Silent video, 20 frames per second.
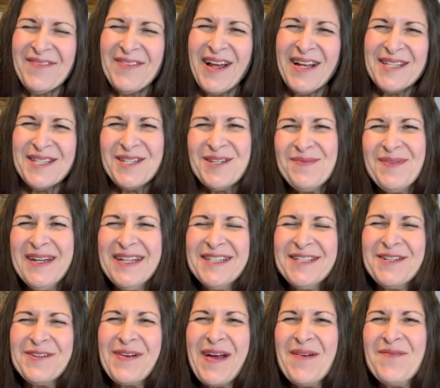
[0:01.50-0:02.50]
Floss Tube and
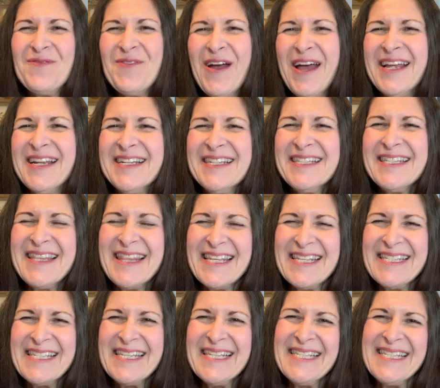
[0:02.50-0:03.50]
Instagram friends,
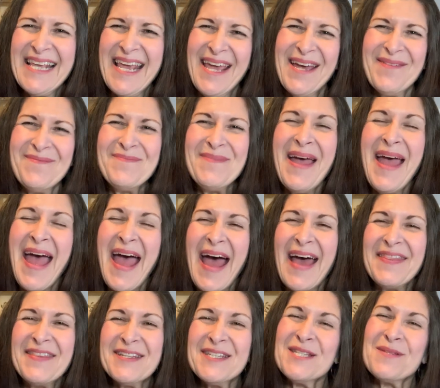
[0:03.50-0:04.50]
this is Kim
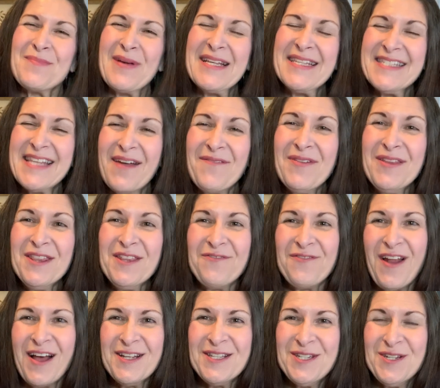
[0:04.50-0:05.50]
and this is my seventh
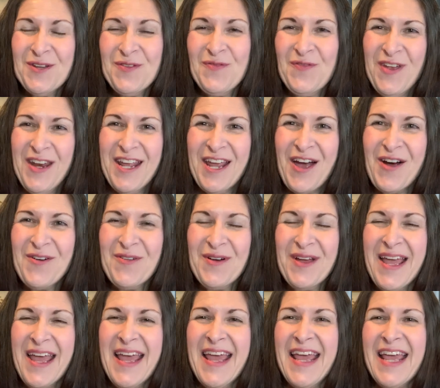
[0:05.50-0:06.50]
Floss Tube video.
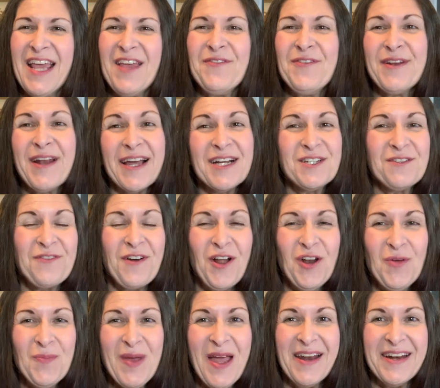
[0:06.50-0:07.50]
If you'd like to
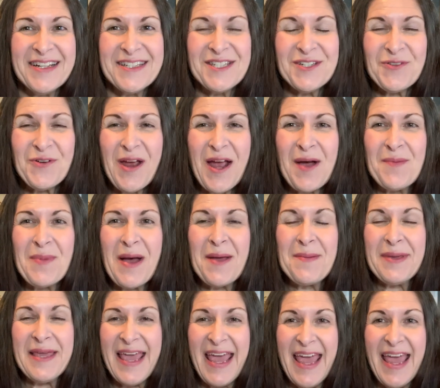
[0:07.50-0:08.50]
follow me on Instagram,
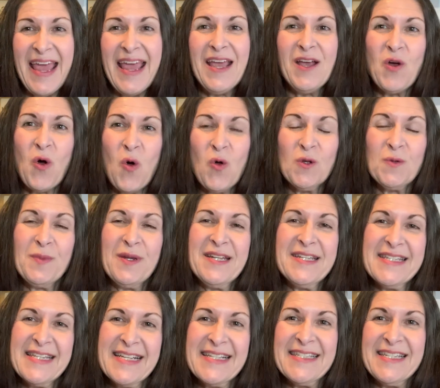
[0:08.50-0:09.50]
I'm
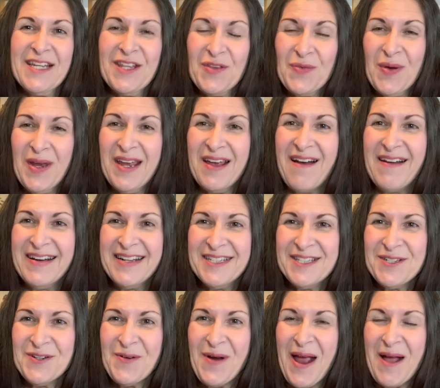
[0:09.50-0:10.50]
kgoldman63 on
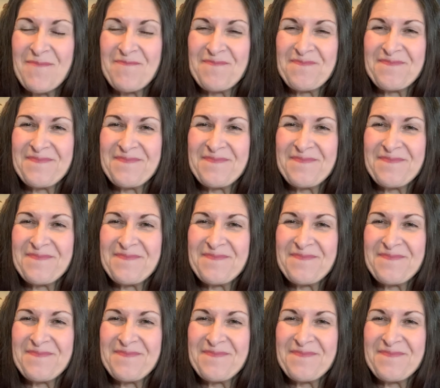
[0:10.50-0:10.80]
Instagram.